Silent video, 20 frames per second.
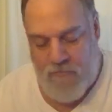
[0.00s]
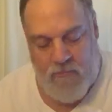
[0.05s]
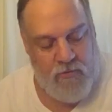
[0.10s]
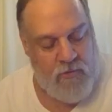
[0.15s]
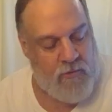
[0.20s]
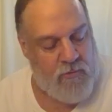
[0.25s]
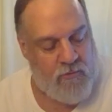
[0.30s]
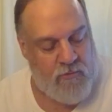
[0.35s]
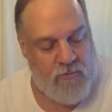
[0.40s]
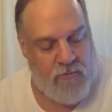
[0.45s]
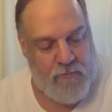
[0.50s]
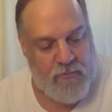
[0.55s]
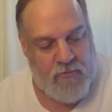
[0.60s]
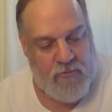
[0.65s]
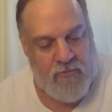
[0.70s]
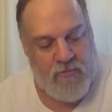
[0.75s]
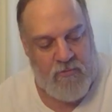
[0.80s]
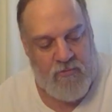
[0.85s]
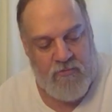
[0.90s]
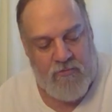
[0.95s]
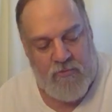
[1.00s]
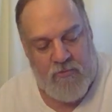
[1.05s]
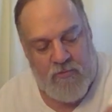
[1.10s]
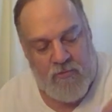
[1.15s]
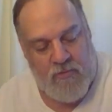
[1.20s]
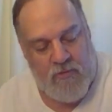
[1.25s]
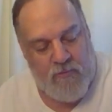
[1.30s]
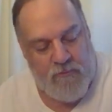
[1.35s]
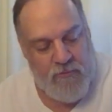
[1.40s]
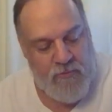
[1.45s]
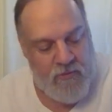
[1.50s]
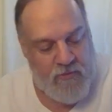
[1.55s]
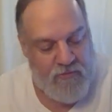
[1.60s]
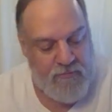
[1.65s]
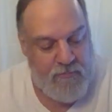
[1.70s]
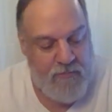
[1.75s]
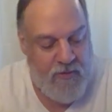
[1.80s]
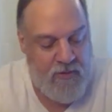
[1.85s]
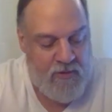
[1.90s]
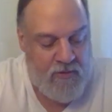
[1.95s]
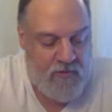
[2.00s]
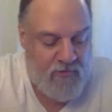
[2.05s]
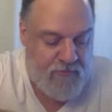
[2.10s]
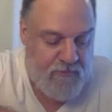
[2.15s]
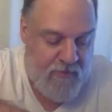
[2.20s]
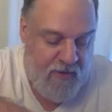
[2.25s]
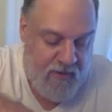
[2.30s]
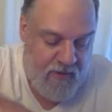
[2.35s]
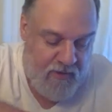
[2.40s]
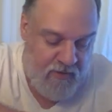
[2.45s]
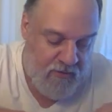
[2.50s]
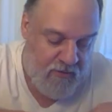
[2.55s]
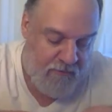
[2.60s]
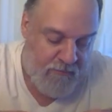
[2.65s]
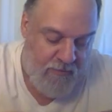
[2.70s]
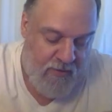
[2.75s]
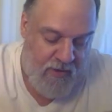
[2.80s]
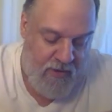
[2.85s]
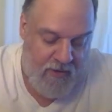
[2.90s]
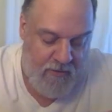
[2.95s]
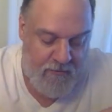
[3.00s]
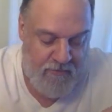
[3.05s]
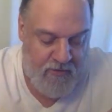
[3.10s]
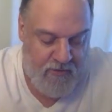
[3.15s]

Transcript: So you put this compressed bandage back in the bottom.